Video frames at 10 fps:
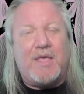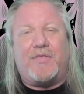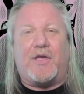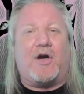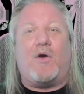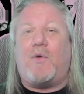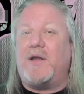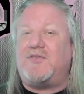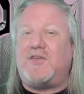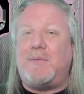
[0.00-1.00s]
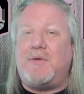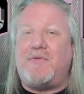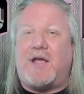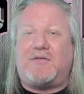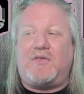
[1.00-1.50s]
They all want to see me
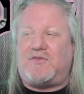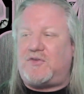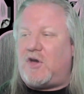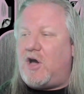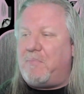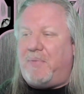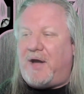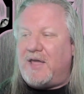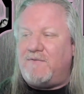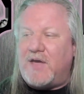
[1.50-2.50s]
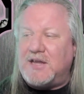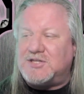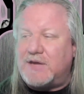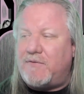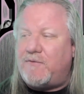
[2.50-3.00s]
react to this song by
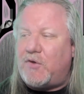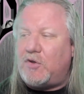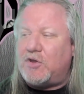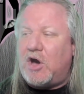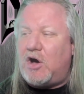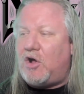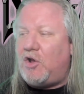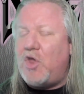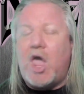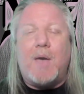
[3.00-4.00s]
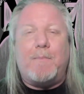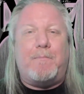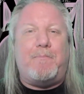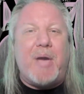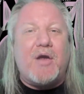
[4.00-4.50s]
Avenged Sevenfold called
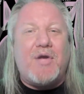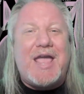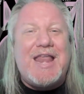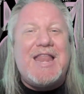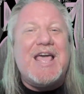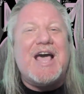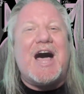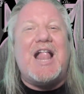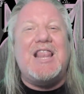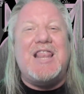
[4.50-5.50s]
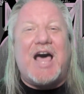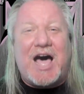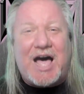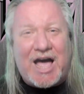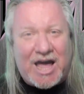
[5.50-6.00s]
Buried
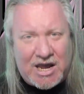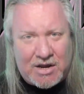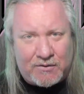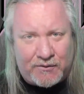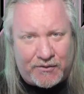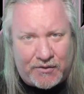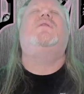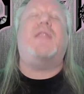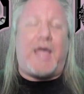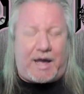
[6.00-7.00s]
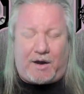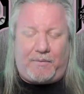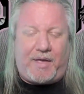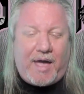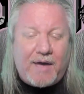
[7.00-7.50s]
Alive. Now,
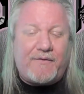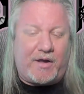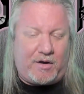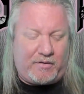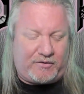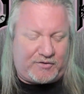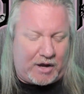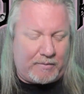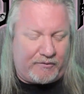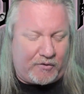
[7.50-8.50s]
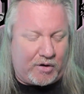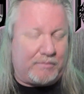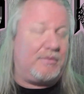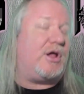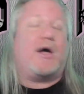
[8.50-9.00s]
have I heard the song
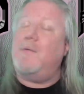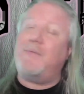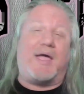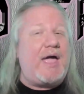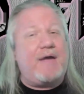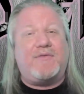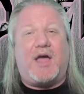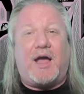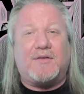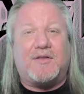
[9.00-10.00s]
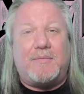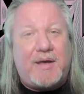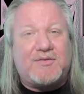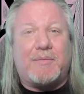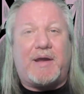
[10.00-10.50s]
before? No, I have not. To the
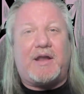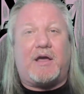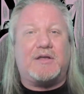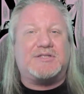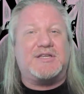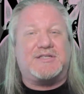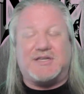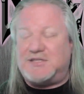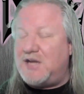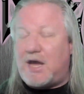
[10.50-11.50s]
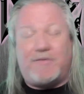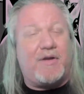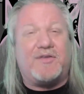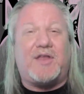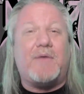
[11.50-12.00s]
best of my knowledge, this does not
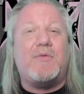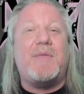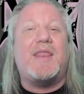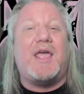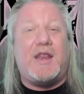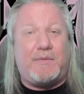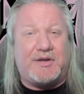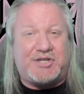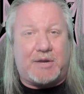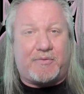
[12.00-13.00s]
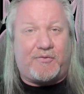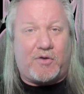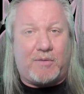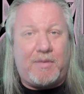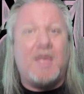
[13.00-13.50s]
resonate with me in any way, shape, or
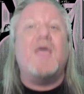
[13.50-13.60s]
form.